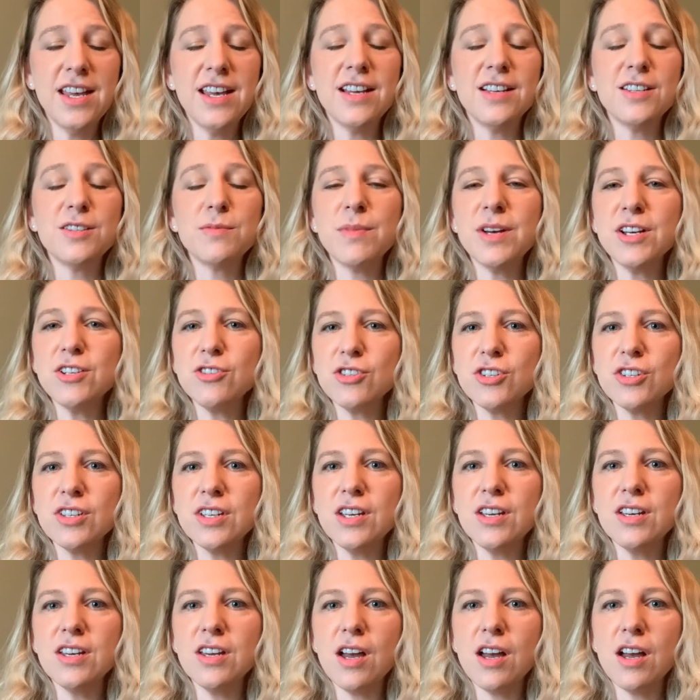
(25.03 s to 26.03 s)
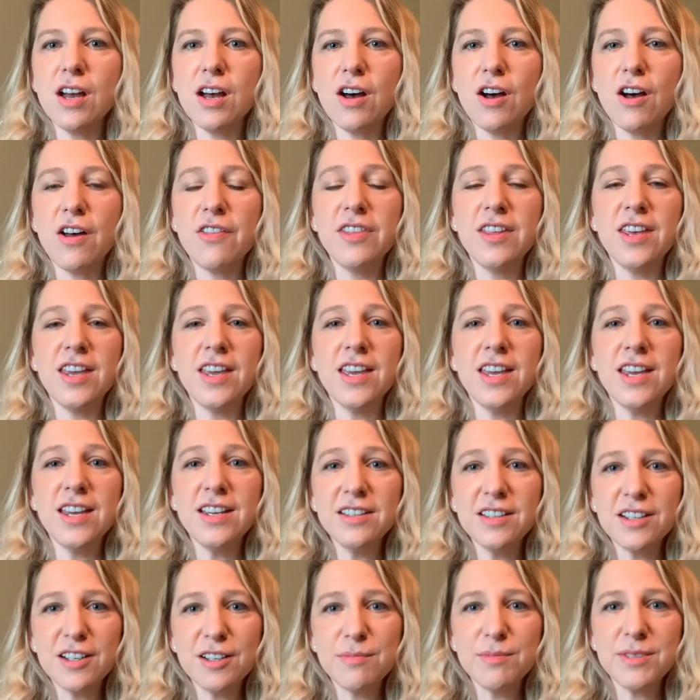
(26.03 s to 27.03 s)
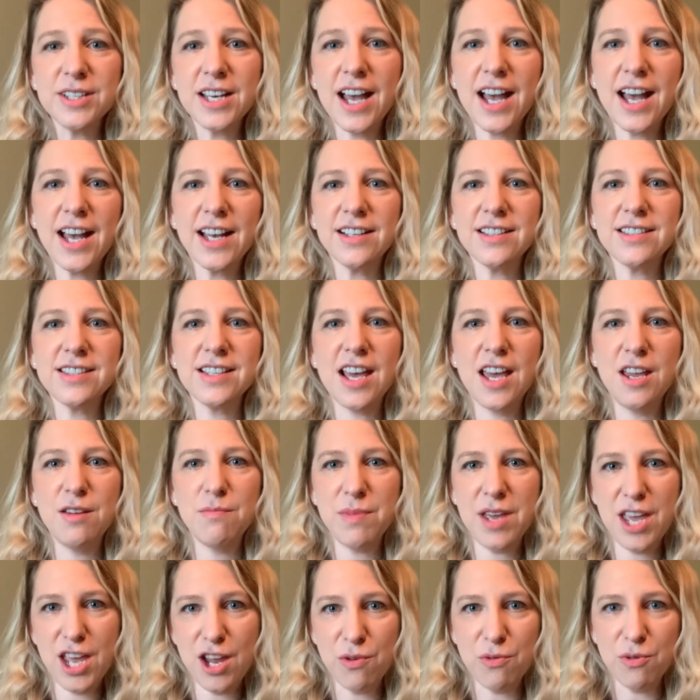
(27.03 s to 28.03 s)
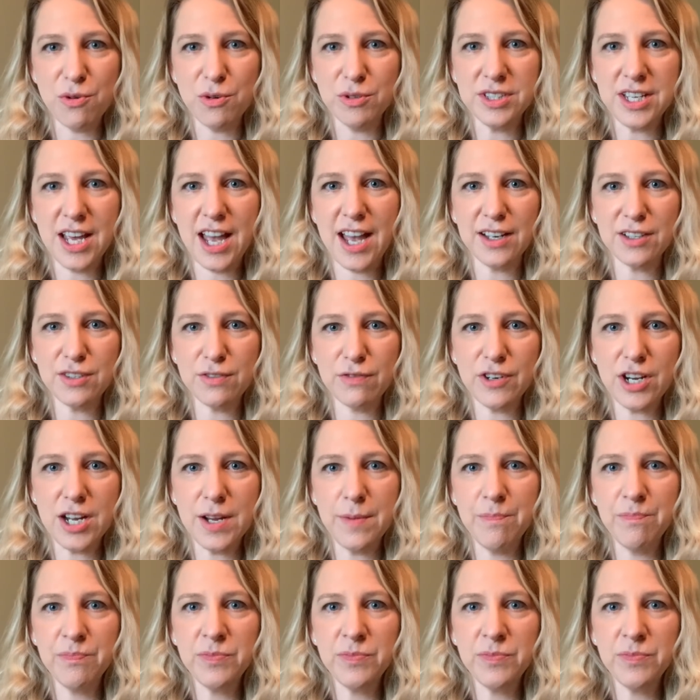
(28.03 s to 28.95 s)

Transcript: especially on the income tax and payroll tax front.